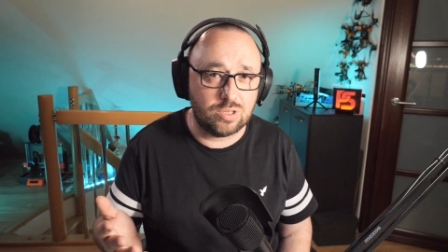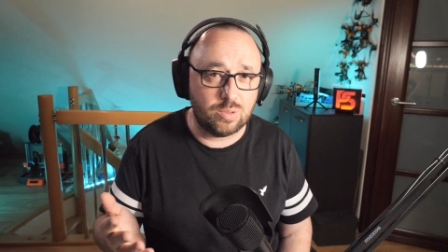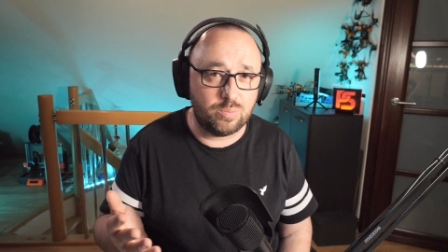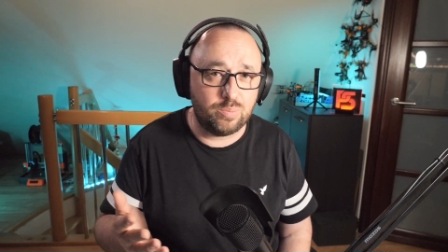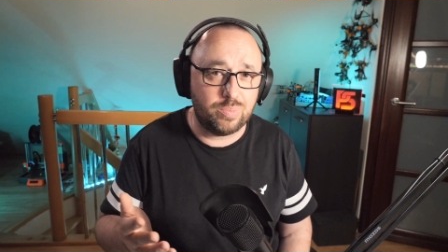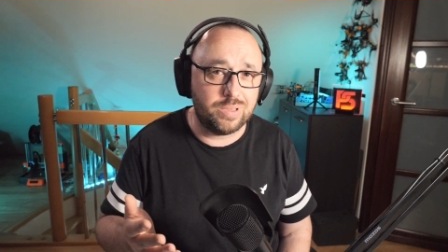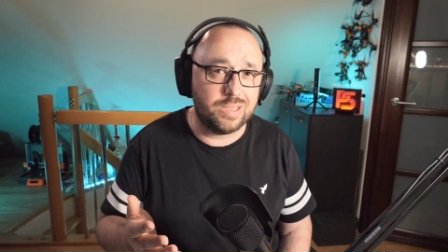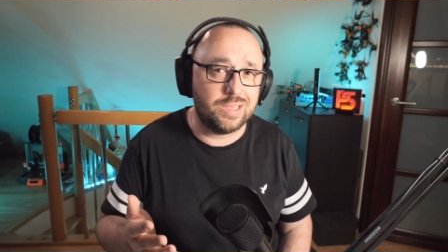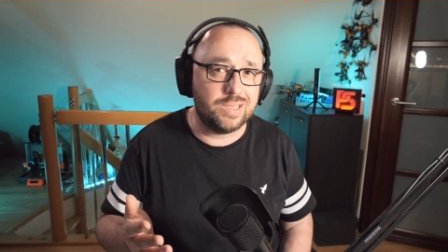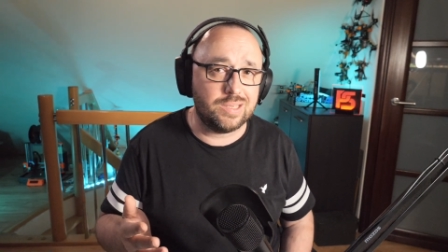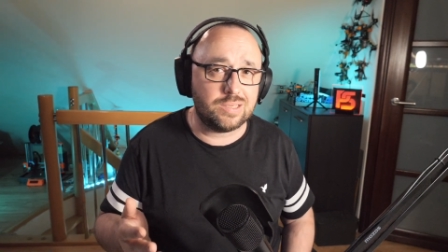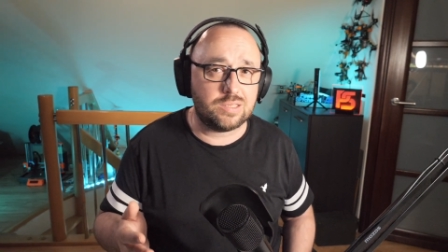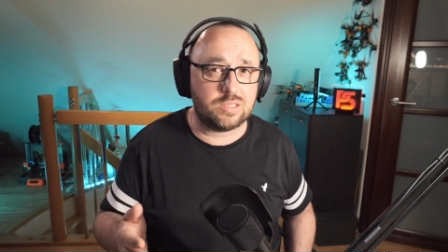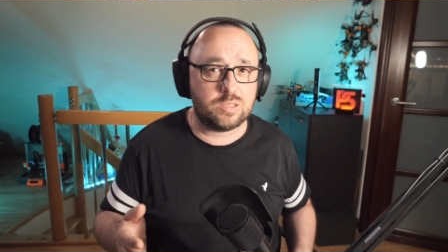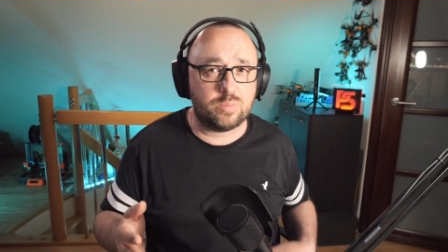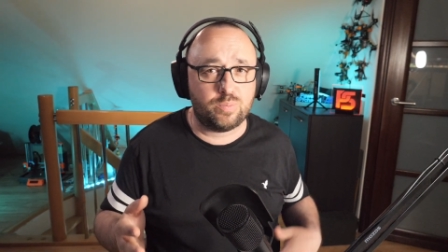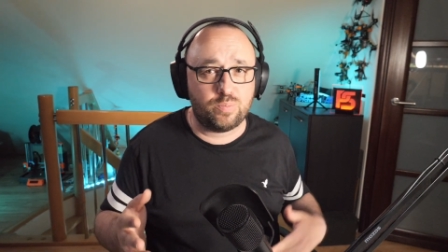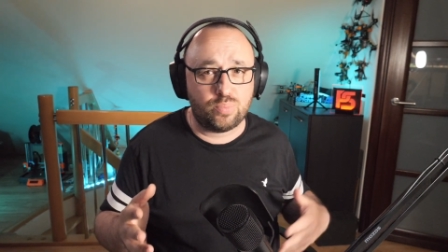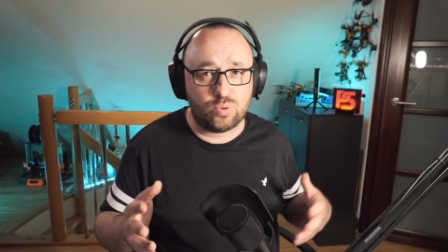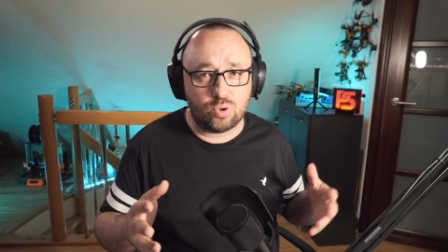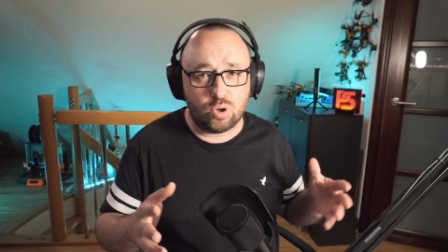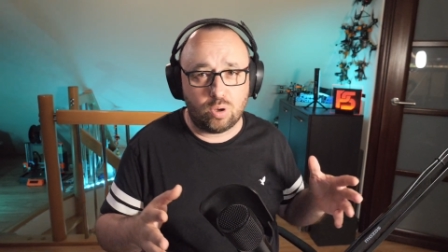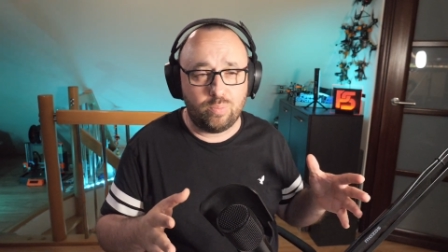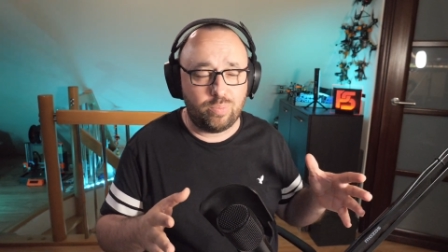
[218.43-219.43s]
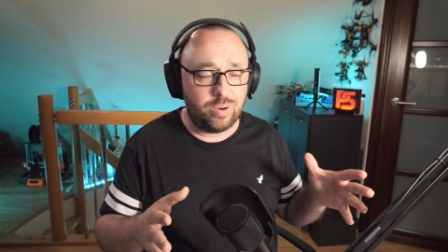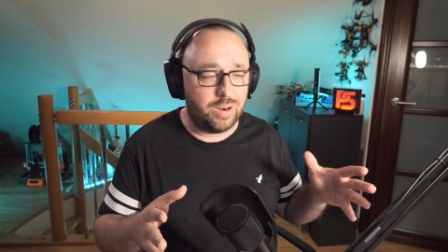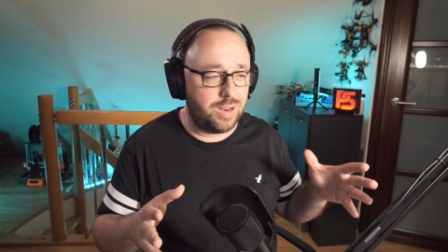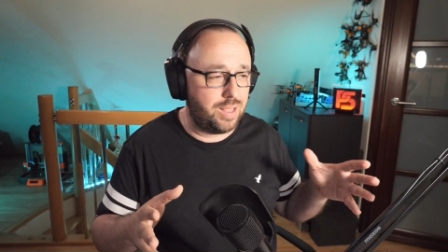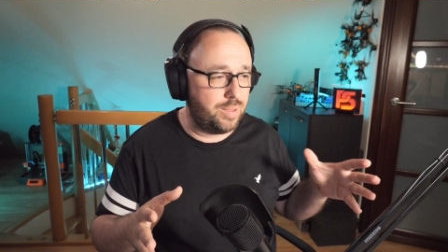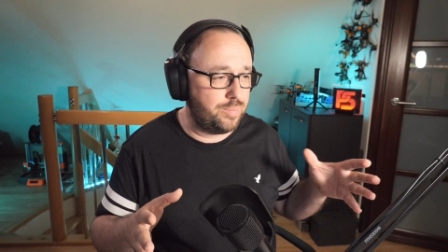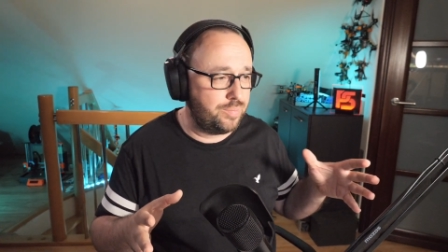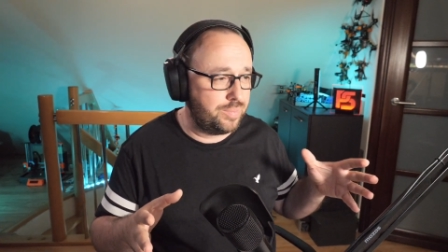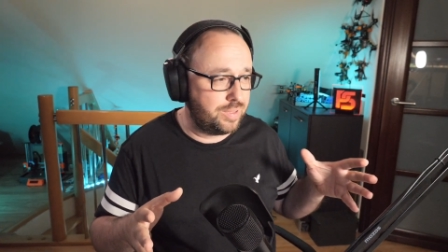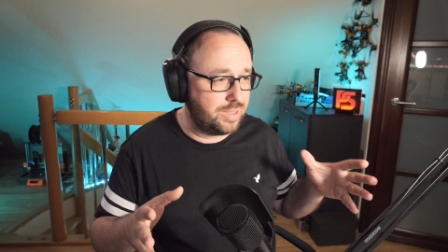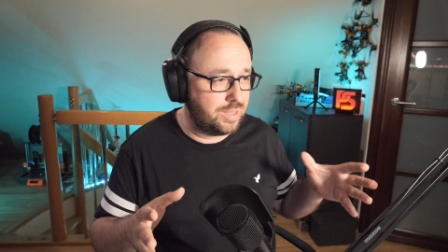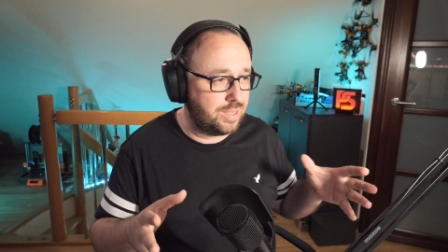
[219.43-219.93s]
the biggest
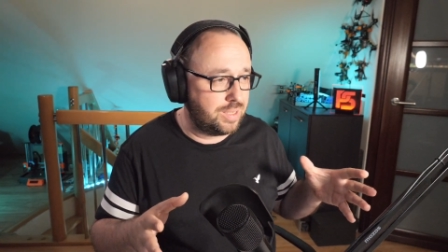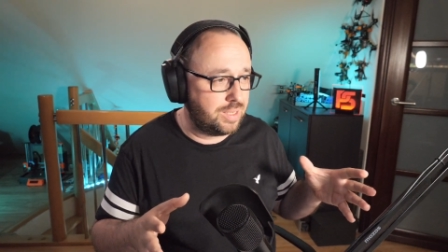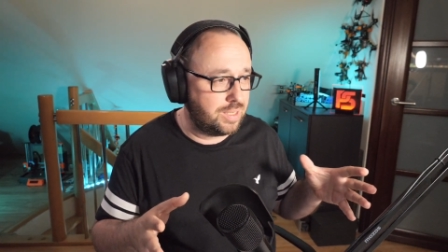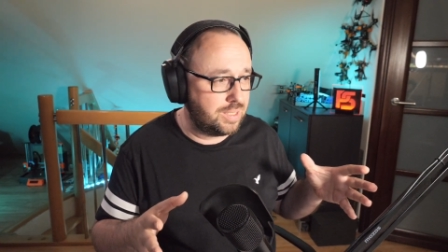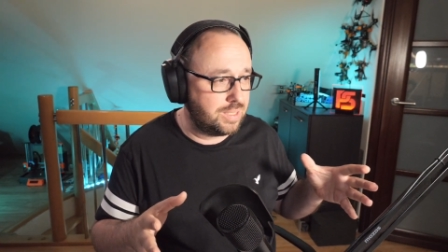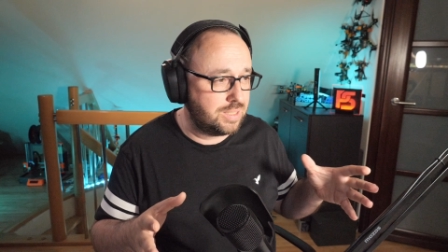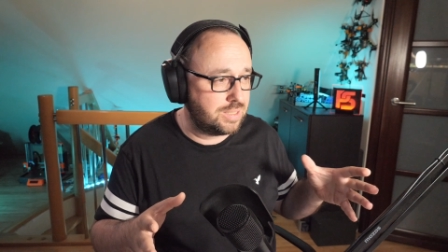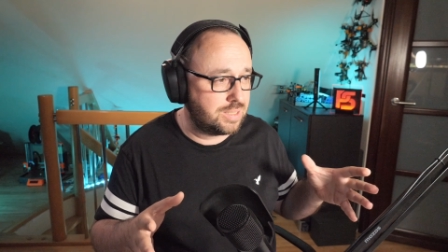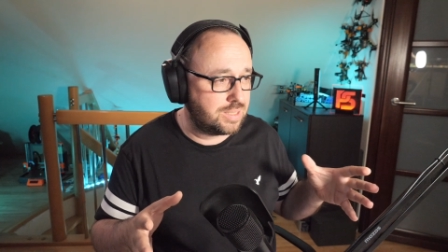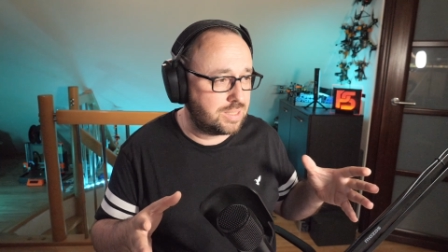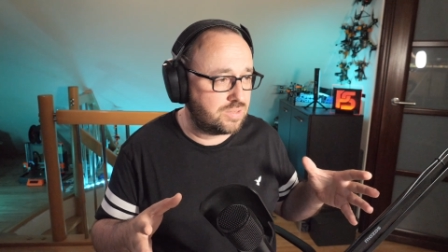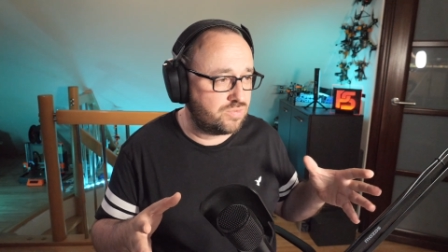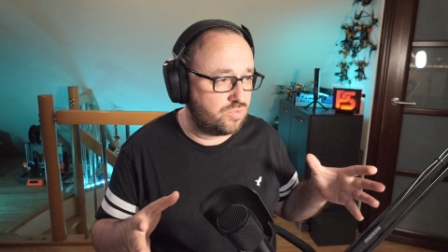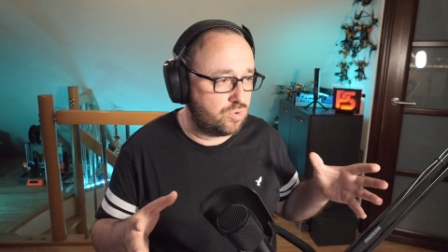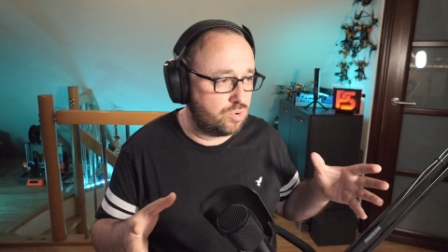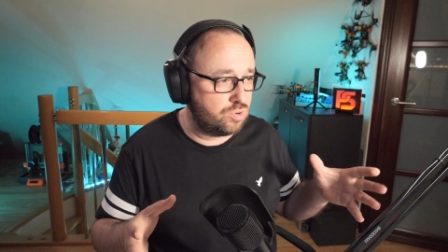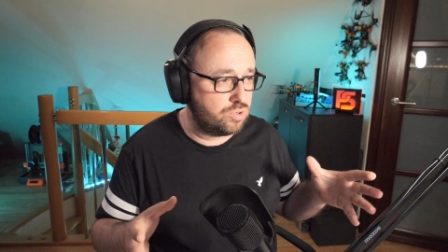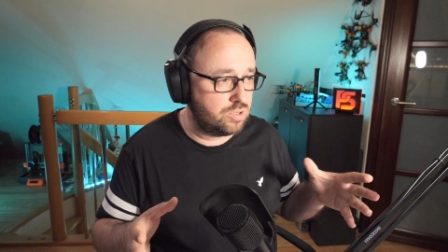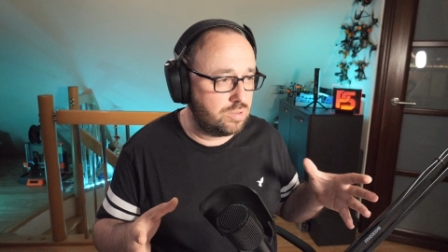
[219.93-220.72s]
problem is for